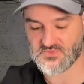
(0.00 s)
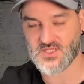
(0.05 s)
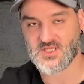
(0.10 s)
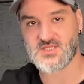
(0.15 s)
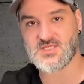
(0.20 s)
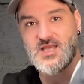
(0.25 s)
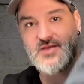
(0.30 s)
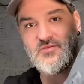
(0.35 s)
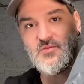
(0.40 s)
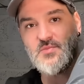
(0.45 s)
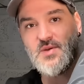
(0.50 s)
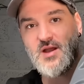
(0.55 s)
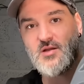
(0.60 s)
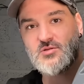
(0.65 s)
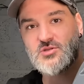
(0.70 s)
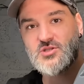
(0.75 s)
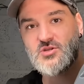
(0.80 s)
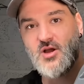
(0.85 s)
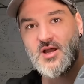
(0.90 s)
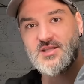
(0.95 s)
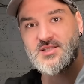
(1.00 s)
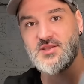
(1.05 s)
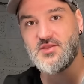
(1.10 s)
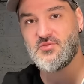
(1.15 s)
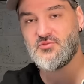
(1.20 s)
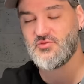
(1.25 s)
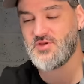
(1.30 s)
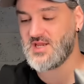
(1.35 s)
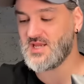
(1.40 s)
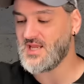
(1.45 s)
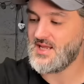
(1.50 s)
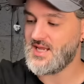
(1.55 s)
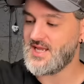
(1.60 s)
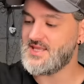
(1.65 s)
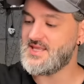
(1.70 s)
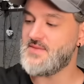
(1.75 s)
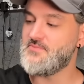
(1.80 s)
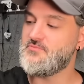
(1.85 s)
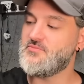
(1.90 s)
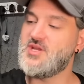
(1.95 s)
£7.93. He
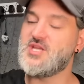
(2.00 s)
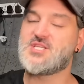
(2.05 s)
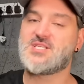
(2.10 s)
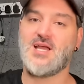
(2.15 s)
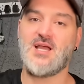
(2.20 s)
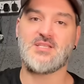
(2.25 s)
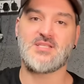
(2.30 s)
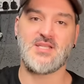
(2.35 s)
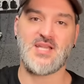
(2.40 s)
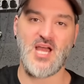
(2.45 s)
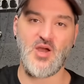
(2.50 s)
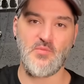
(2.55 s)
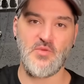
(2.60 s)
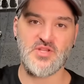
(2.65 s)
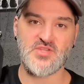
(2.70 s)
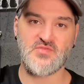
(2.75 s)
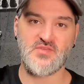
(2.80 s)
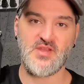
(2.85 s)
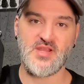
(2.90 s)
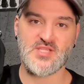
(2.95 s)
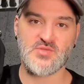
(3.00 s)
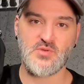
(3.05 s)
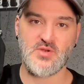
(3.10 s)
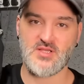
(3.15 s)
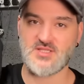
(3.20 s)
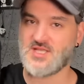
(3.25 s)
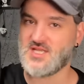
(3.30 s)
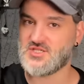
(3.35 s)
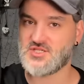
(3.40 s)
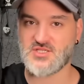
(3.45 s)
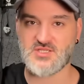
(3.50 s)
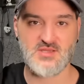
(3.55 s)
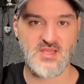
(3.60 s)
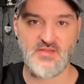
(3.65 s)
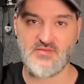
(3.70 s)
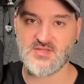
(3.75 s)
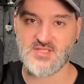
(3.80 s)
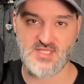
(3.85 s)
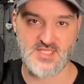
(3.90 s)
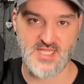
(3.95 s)
then reached out and said, how much for this? When I said, just
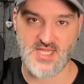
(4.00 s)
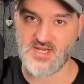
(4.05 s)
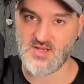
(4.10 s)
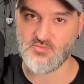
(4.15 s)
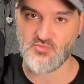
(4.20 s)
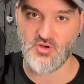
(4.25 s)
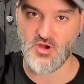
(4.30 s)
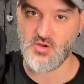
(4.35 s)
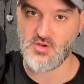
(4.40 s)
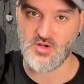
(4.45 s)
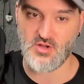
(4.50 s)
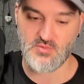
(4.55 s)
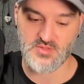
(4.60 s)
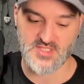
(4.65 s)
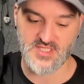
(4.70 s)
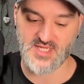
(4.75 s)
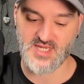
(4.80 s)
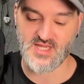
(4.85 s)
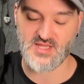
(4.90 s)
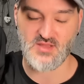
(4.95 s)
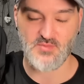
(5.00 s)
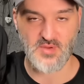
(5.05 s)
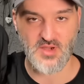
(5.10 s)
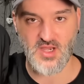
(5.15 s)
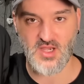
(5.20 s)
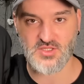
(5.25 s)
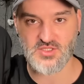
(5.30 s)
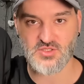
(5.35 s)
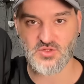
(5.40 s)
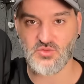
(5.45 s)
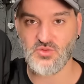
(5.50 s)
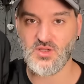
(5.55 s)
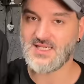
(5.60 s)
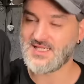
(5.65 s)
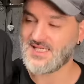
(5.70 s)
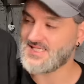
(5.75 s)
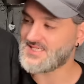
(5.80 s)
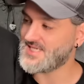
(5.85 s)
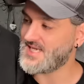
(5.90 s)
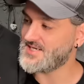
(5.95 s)
give us a tenner, bro, and I'll stick it in the parcel.
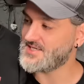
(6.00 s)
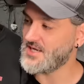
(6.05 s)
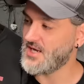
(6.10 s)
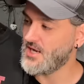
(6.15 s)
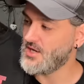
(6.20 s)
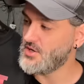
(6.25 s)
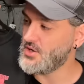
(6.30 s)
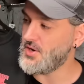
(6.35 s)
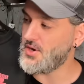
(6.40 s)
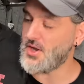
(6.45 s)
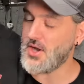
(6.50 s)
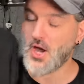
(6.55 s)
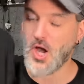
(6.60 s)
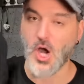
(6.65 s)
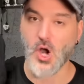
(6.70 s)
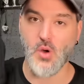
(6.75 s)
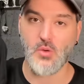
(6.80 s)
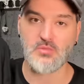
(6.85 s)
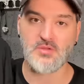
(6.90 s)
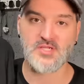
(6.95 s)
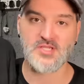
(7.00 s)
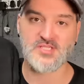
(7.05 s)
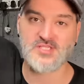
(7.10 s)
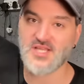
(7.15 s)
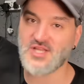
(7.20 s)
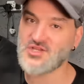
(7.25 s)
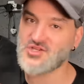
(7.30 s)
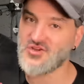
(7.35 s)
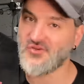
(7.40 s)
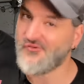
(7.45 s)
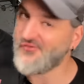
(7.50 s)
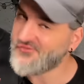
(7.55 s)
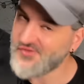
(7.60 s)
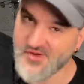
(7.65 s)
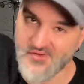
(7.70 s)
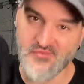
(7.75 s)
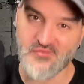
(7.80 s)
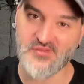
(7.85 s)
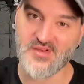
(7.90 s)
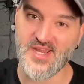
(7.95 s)
He said, no, I'm going to send you
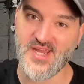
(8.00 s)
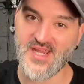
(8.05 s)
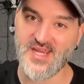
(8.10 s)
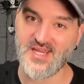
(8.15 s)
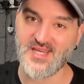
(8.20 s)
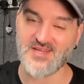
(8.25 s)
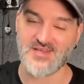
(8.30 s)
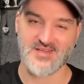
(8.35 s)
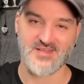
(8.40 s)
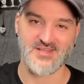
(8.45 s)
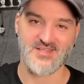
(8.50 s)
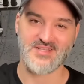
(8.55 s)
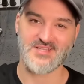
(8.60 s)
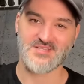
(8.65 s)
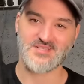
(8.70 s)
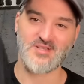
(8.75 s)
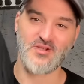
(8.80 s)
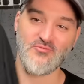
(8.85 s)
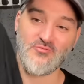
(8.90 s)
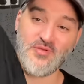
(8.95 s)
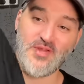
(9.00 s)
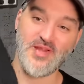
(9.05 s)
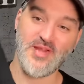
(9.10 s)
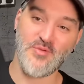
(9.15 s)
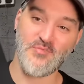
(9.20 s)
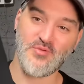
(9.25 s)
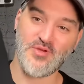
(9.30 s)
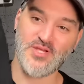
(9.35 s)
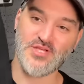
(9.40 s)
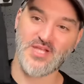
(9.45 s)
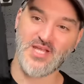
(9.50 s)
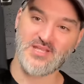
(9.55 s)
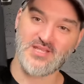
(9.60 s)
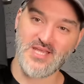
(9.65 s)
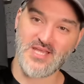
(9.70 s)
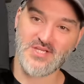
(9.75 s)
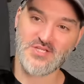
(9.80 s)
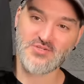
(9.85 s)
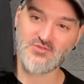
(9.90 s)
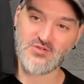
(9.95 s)
15. So I really appreciate the
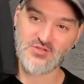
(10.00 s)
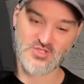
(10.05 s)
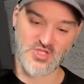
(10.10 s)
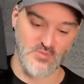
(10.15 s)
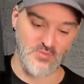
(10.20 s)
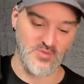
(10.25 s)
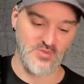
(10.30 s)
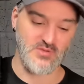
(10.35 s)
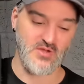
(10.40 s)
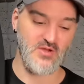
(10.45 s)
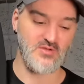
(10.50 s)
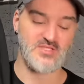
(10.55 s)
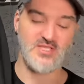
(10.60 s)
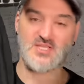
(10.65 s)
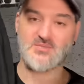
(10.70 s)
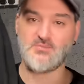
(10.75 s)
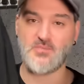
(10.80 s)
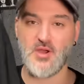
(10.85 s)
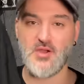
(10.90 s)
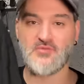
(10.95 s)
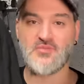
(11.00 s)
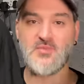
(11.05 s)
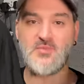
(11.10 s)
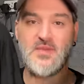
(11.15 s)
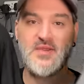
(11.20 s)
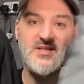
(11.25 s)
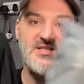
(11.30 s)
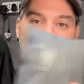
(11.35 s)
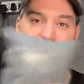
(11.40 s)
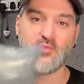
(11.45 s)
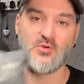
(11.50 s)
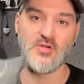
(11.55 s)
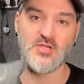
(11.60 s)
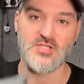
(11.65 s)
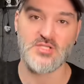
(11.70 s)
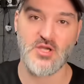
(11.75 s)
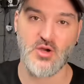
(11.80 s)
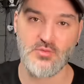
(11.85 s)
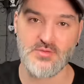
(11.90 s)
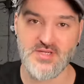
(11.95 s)
extra on top as well. So that's both the Beastie Boys
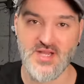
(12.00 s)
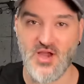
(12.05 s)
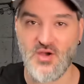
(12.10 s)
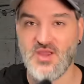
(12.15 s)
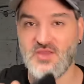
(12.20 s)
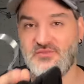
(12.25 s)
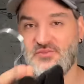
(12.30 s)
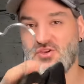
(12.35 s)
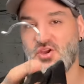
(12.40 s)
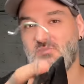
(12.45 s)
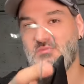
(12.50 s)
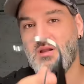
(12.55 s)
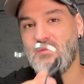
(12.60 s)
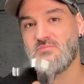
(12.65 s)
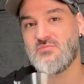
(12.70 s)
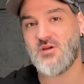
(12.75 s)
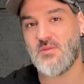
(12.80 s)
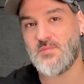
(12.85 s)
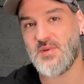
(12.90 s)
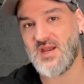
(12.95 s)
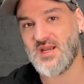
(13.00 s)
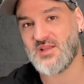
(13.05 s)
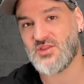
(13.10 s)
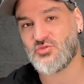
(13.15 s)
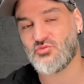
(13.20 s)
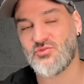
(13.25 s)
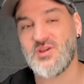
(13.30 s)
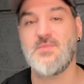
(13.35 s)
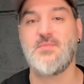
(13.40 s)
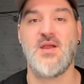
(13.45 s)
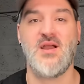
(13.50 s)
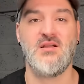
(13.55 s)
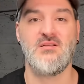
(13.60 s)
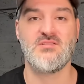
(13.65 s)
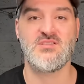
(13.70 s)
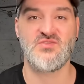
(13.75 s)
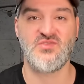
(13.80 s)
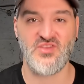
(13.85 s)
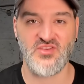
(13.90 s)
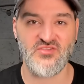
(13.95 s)
sold. Now, if you remember, I paid
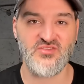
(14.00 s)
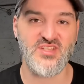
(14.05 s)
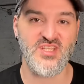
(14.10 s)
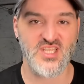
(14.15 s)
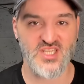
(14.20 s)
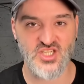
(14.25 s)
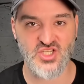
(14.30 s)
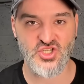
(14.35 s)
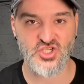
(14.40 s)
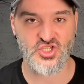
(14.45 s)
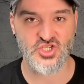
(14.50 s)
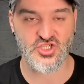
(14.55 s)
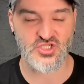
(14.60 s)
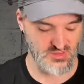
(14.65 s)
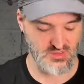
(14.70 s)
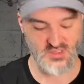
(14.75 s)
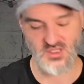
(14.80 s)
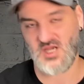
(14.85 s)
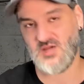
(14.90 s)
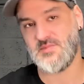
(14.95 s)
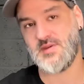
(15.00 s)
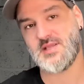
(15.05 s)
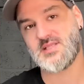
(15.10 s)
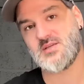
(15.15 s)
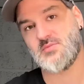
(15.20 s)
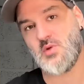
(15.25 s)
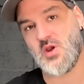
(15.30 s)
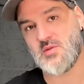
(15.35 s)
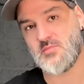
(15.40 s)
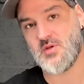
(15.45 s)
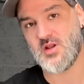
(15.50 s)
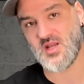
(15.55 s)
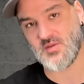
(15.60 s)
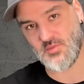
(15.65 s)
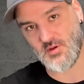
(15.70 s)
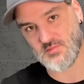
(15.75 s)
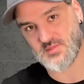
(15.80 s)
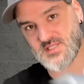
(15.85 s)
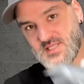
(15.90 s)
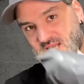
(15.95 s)
£3.50 each. I made some money,
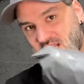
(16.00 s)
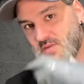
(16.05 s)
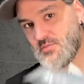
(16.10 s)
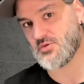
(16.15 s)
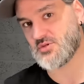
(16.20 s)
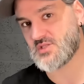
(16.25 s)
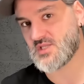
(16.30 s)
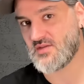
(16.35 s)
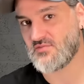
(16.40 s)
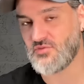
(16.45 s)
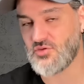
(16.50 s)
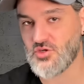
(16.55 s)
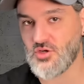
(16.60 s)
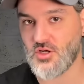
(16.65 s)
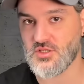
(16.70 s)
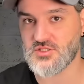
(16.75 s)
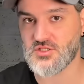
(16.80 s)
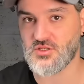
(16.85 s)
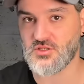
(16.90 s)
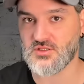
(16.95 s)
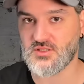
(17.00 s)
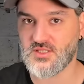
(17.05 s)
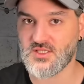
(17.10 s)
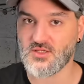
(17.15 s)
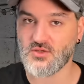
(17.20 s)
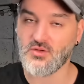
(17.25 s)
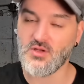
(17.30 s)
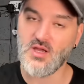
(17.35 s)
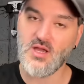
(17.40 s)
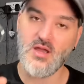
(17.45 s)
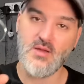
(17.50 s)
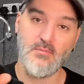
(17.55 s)
but I'm still able to give you guys a good deal.